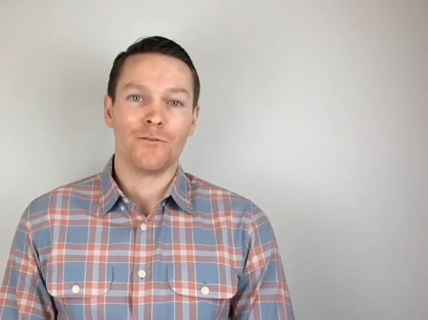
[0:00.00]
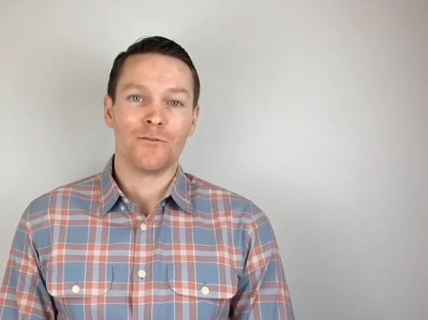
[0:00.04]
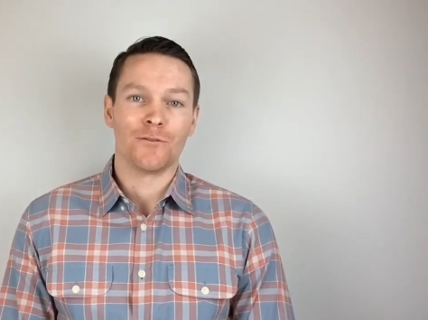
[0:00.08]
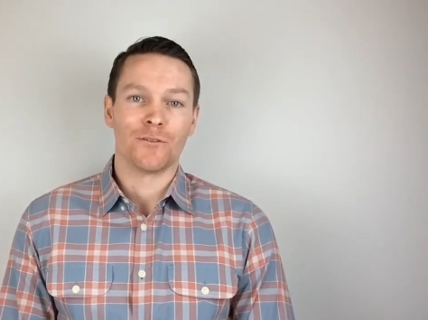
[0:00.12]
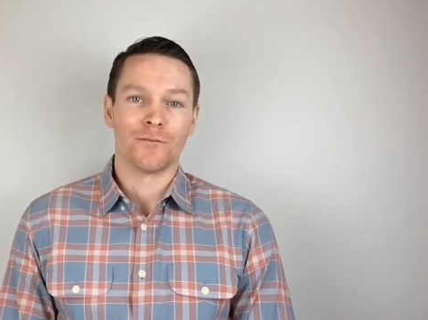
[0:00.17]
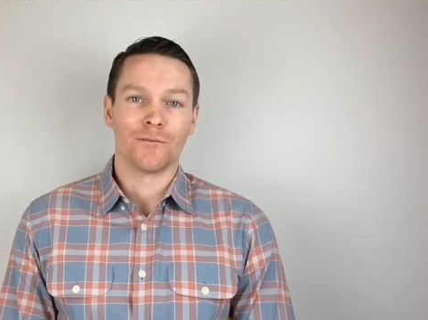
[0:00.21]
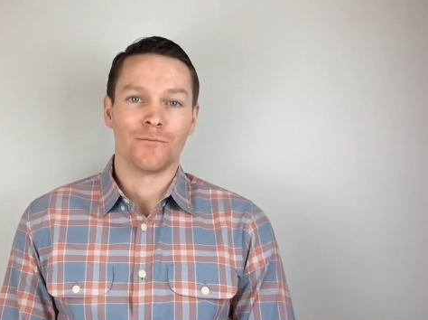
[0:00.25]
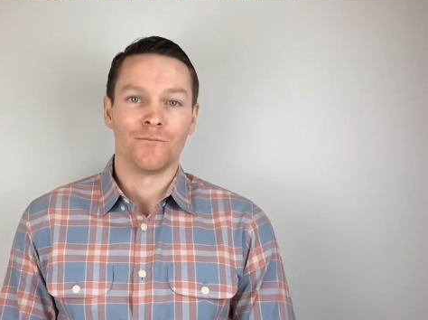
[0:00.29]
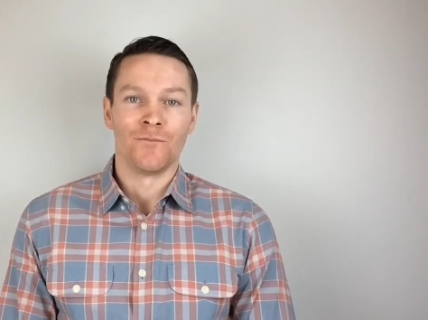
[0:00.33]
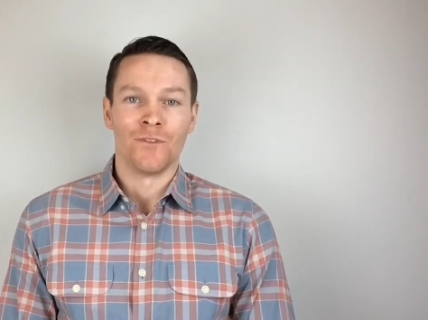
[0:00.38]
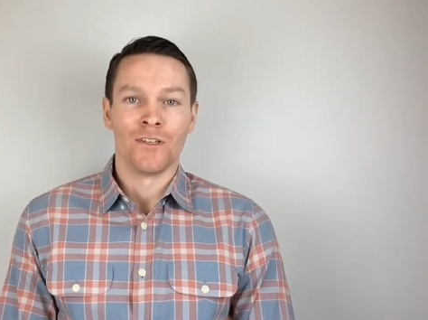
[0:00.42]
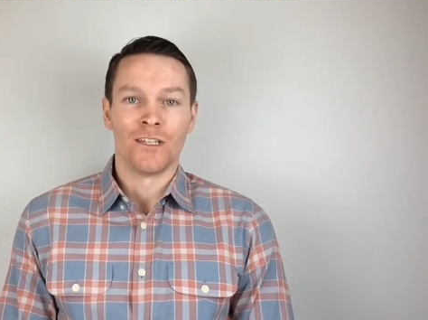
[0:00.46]

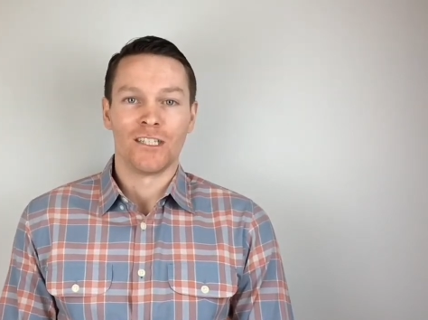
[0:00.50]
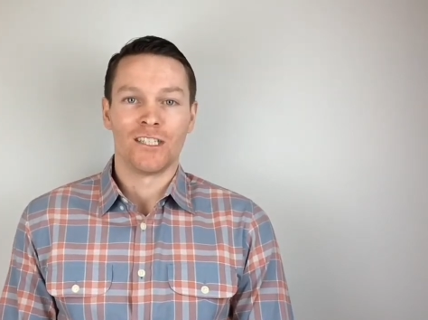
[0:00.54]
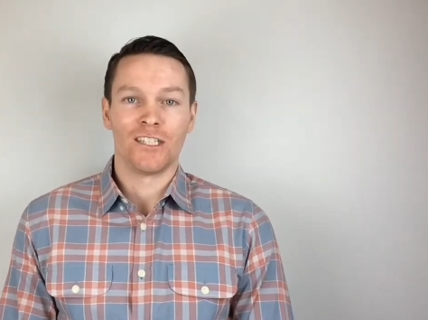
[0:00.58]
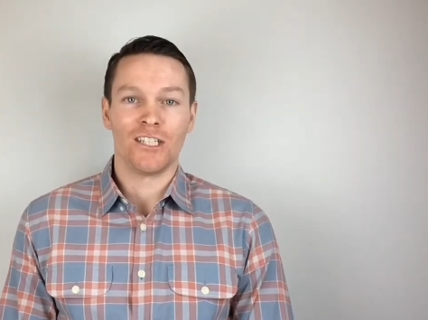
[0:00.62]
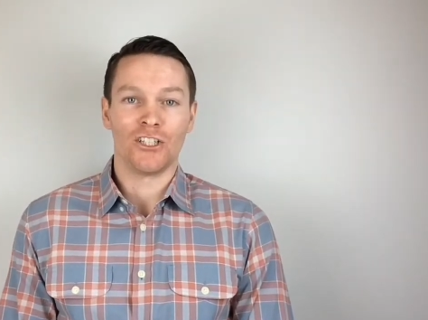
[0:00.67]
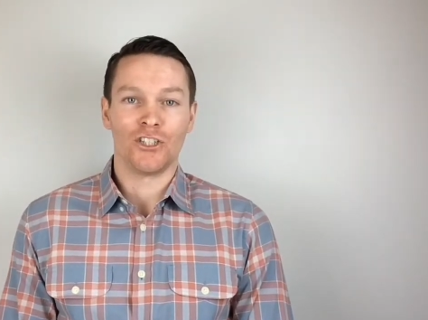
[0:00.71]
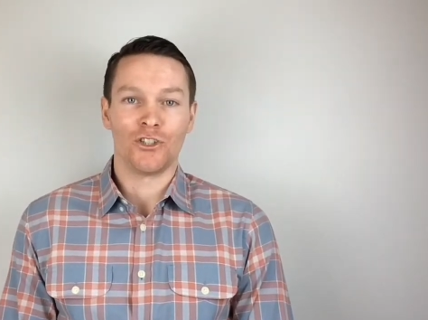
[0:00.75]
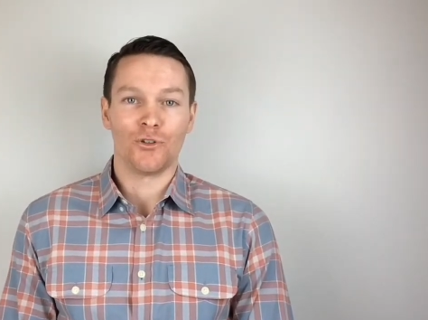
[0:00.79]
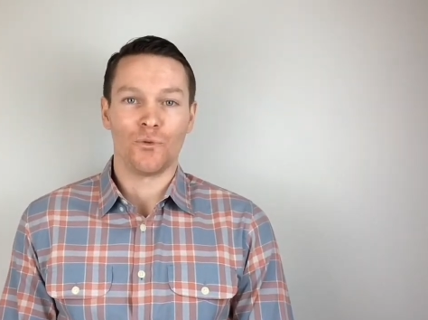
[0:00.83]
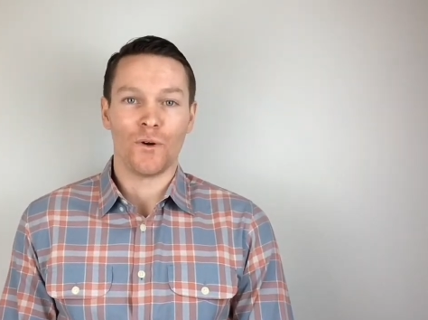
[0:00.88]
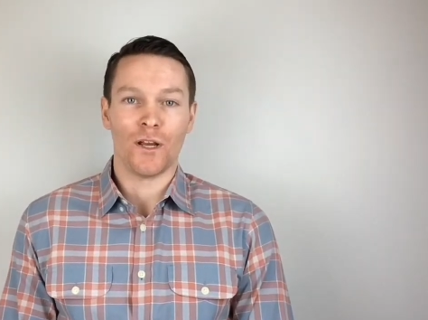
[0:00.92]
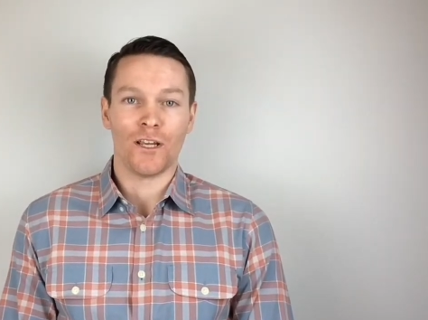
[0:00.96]
who's a
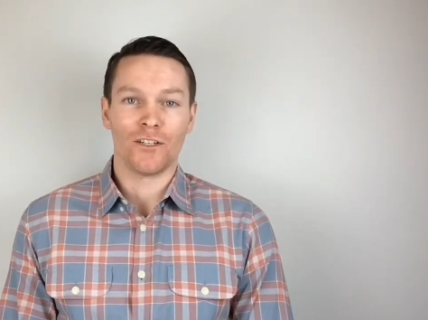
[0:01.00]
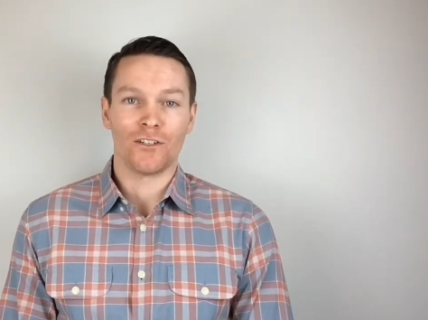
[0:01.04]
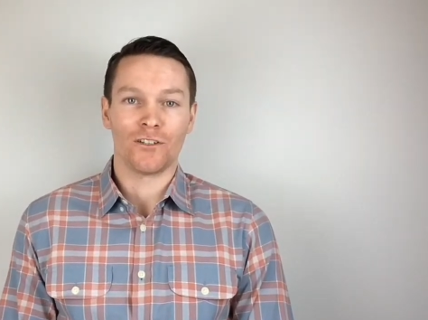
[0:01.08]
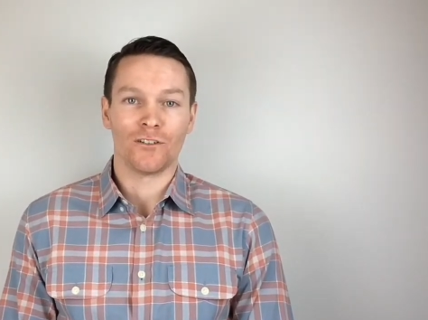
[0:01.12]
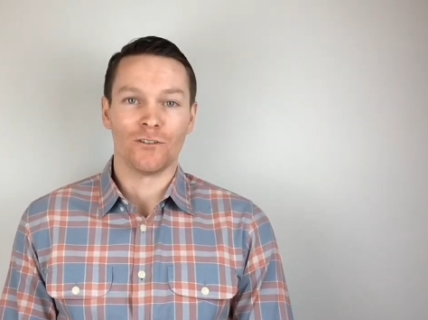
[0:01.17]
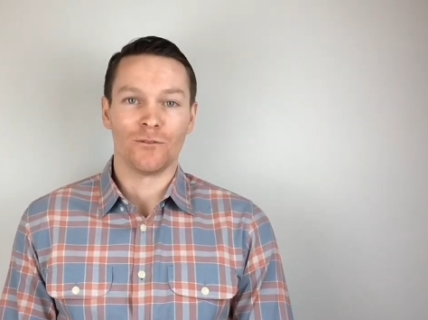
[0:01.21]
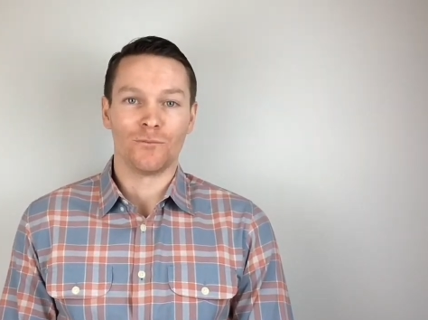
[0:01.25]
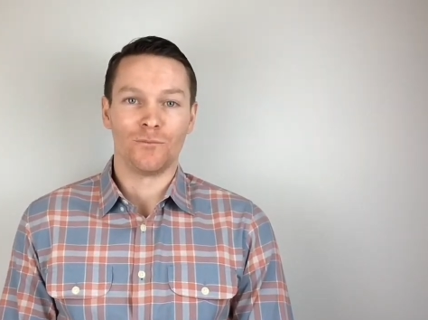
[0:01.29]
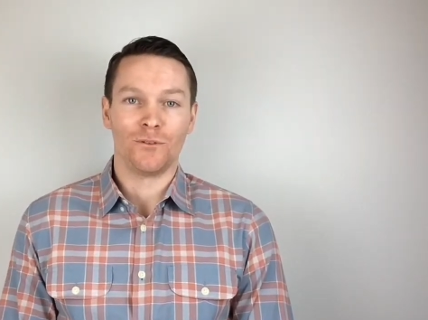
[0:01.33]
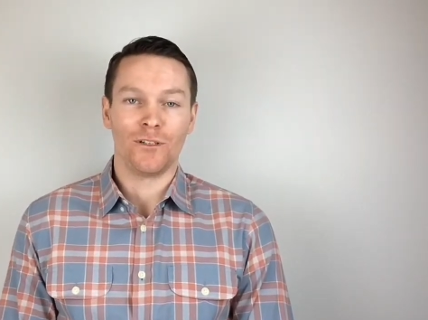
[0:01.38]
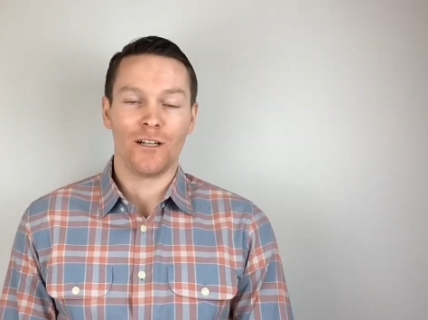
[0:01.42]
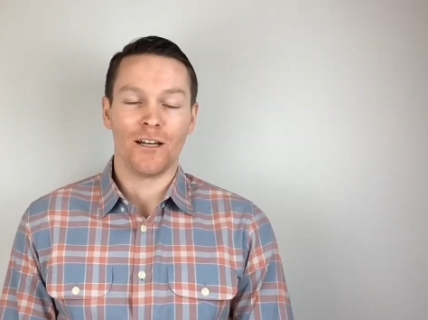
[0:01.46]

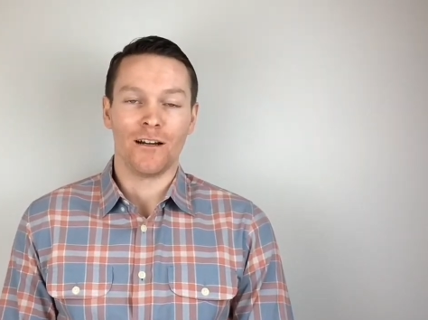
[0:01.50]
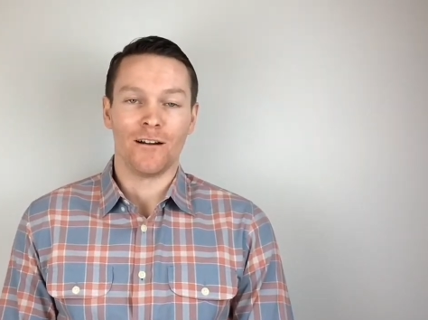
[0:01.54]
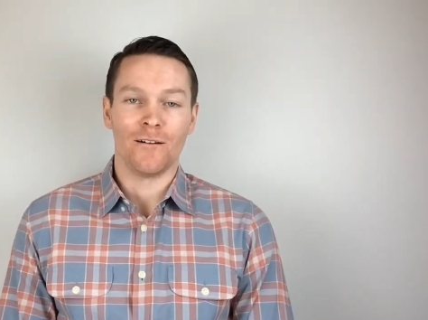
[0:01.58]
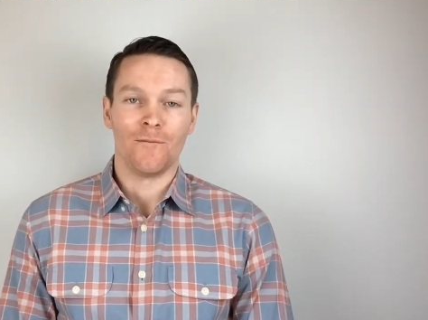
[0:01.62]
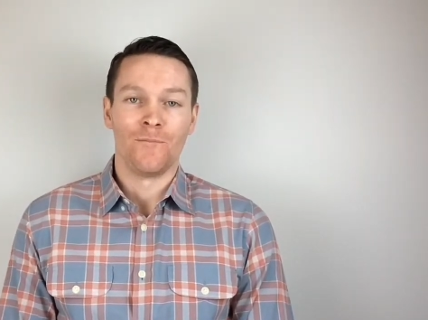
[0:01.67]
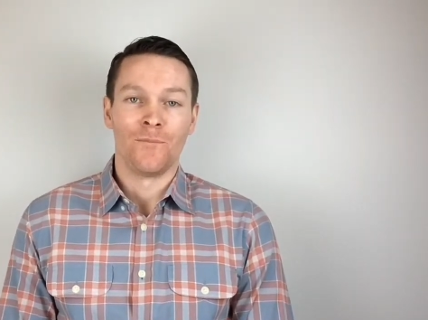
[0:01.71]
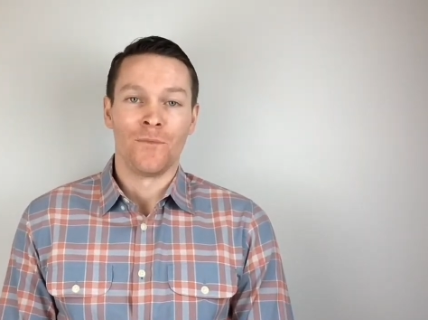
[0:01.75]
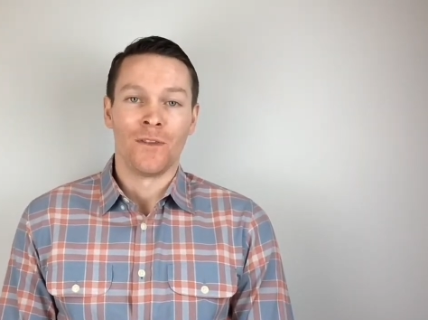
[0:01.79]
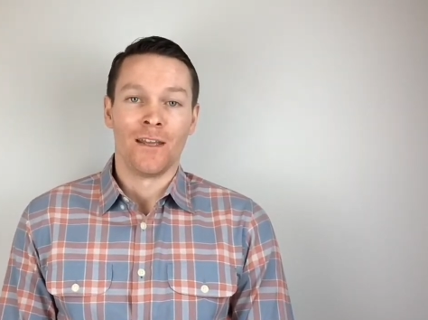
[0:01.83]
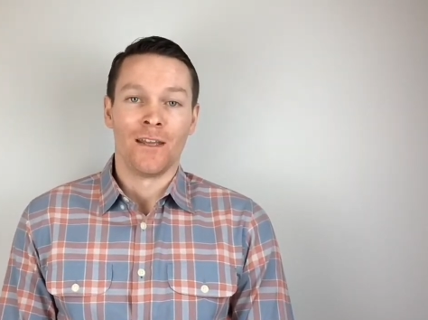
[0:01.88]
situational player.